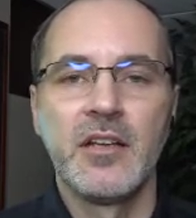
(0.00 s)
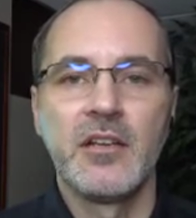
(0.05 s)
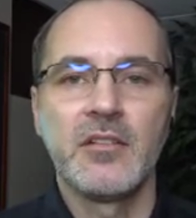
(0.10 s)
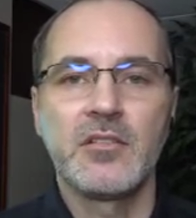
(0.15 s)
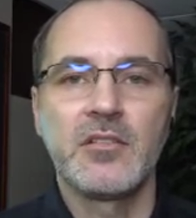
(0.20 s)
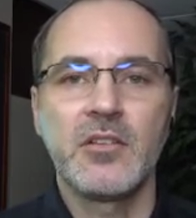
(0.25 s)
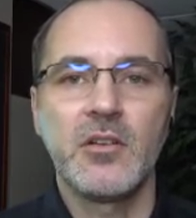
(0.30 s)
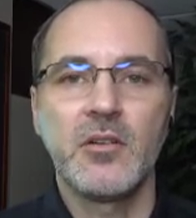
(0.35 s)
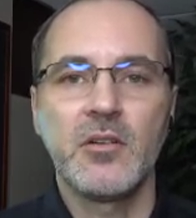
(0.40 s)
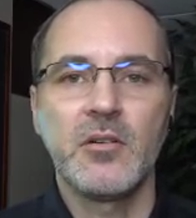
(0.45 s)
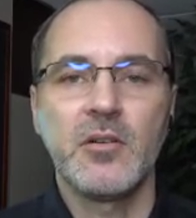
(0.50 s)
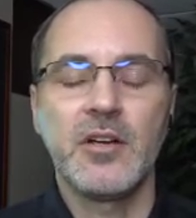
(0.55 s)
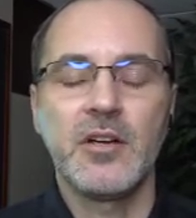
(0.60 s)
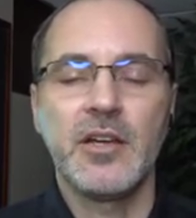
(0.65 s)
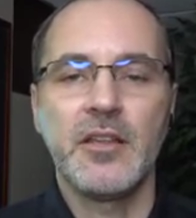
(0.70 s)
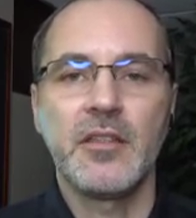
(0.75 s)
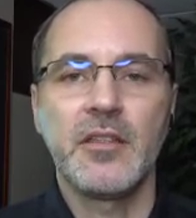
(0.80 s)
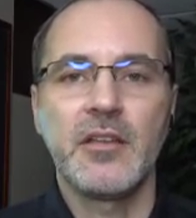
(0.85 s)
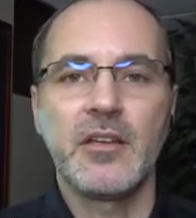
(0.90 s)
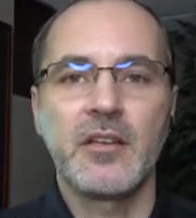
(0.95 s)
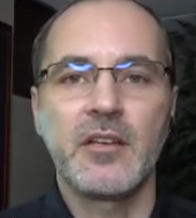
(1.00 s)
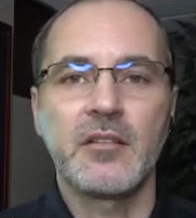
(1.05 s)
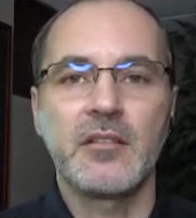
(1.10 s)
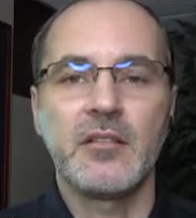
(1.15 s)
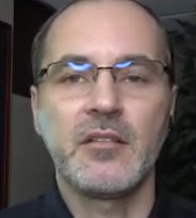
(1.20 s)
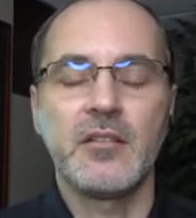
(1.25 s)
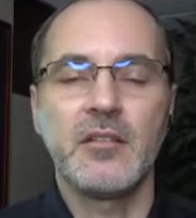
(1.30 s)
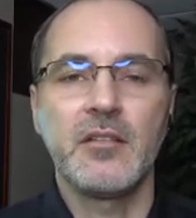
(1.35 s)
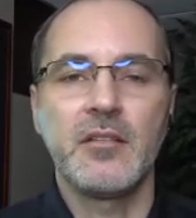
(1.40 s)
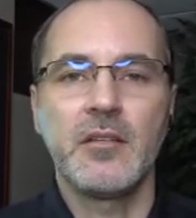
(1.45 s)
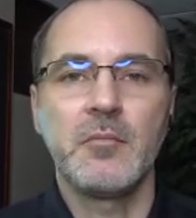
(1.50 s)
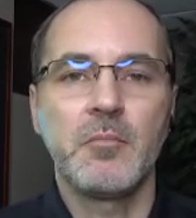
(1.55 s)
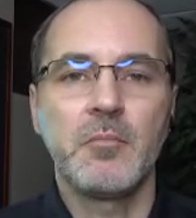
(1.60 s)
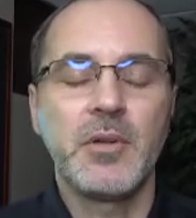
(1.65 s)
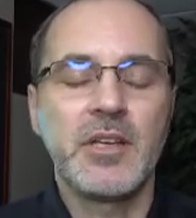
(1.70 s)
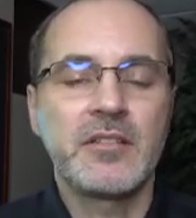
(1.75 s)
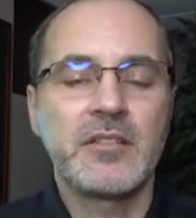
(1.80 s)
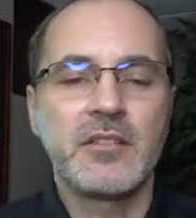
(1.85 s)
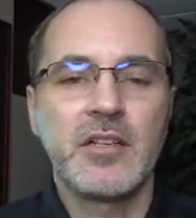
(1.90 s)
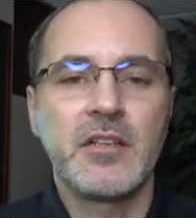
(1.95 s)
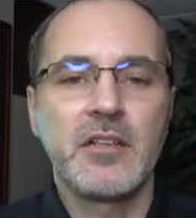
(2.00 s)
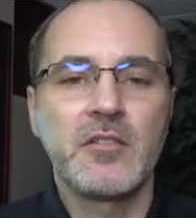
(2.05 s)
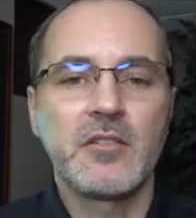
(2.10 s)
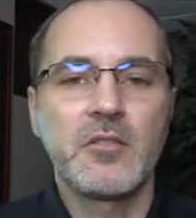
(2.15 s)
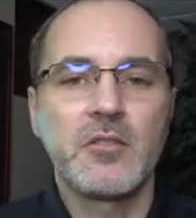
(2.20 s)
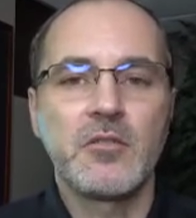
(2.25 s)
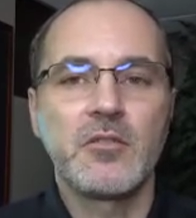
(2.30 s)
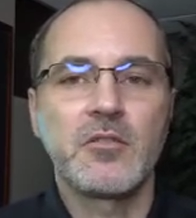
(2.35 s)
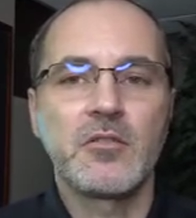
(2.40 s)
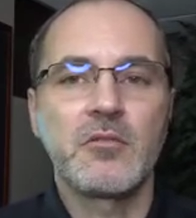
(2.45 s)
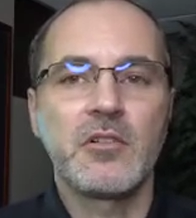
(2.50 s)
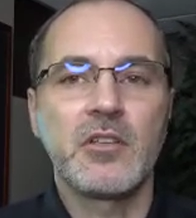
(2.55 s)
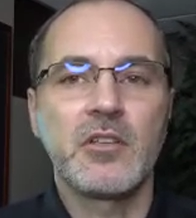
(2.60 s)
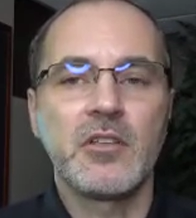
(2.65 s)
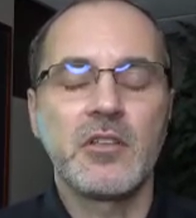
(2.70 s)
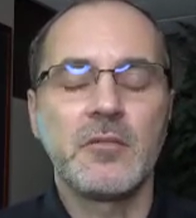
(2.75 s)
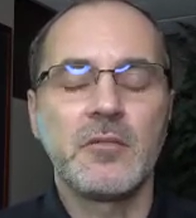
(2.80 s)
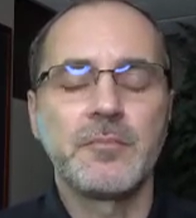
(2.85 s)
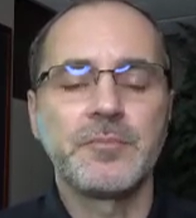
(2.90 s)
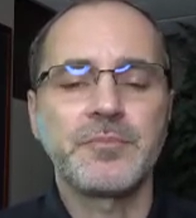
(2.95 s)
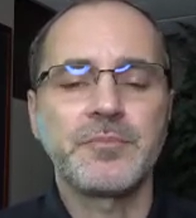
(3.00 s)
So I think the best answer is really